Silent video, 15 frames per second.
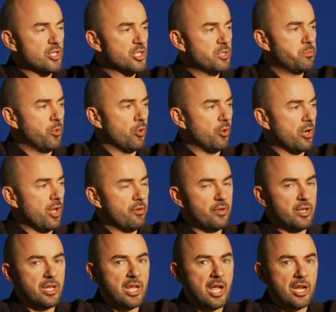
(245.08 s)
Sport over
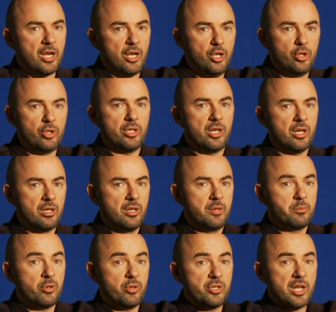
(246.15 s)
in Catalonia
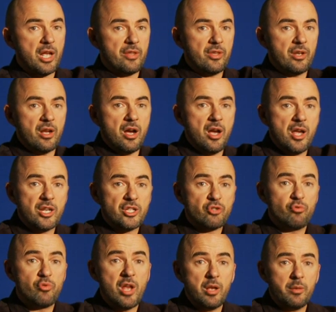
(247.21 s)
point out that Ajax
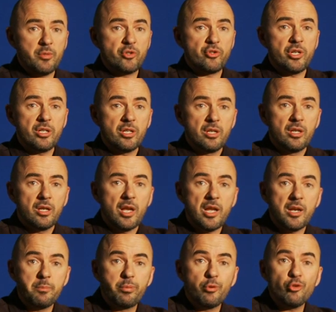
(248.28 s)
Real Madrid had
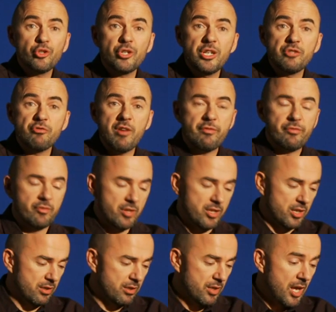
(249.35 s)
a Portuguese
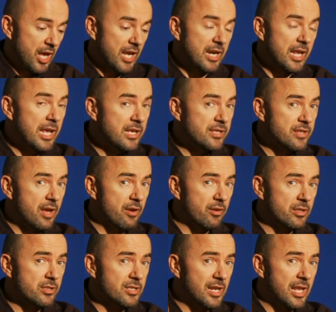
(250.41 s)
referee, and his
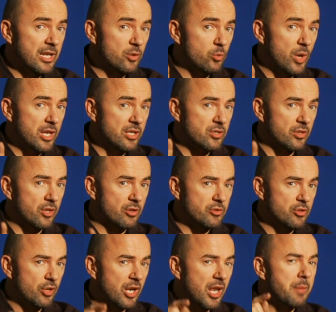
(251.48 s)
errors lend weight to those
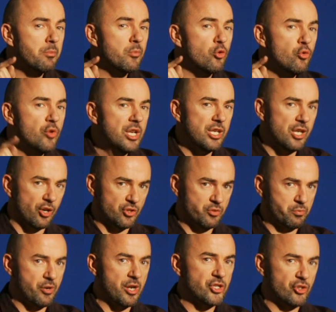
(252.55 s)
who claim Mourinho's
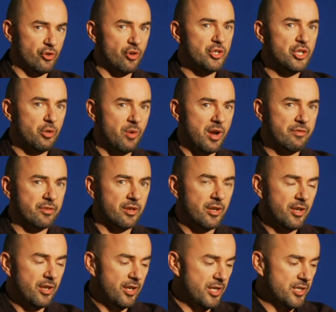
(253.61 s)
pressure on UEFA
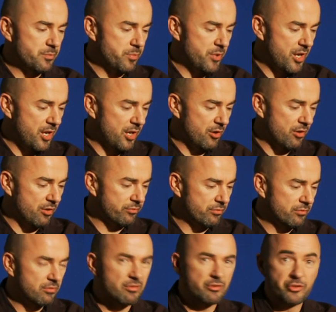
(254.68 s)
is paying off.
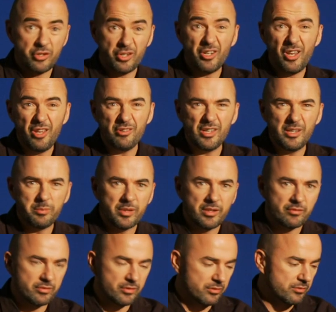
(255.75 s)
I should have known he'd be
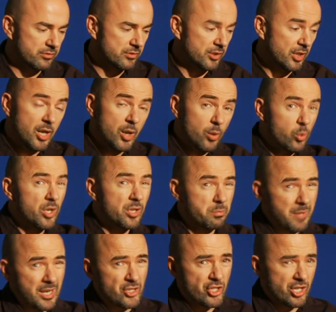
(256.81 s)
involved. Worth
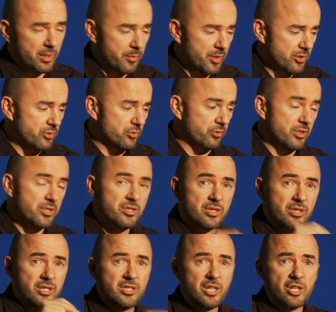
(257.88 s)
mentioning amongst all this that
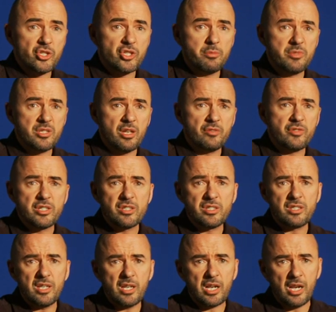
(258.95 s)
the Dutch themselves
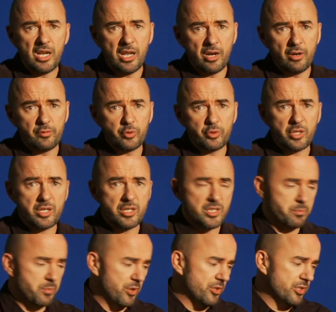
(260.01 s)
steer clear of all the
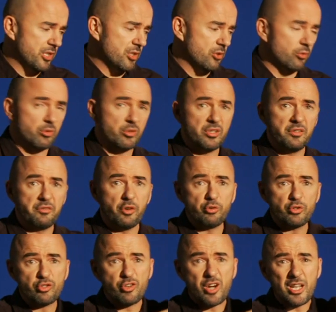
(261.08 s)
conspiracy talk. De
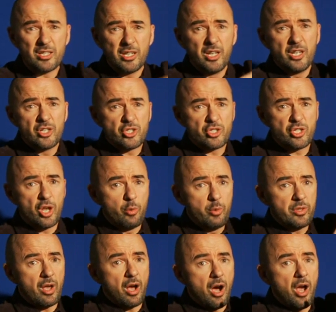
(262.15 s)
Volkskrant just go
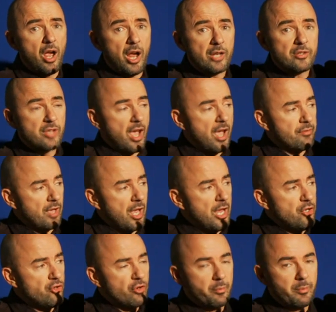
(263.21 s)
with Ajax have a
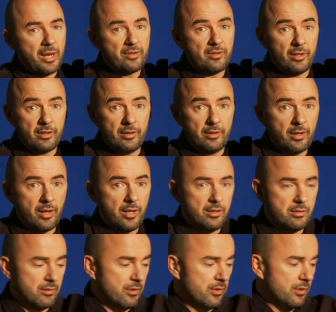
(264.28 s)
dramatic day
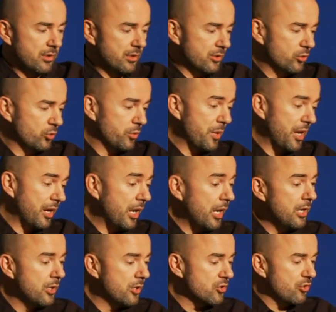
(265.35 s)
and talk about an
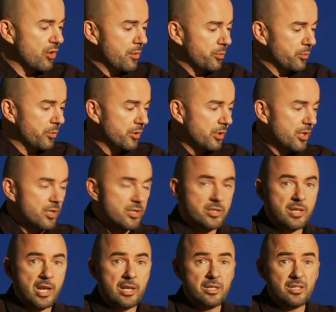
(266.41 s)
indescribable
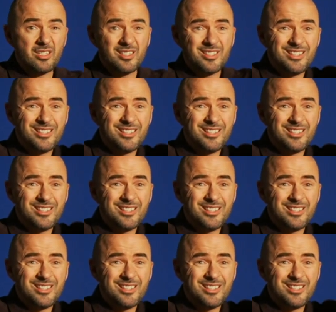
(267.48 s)
sadness.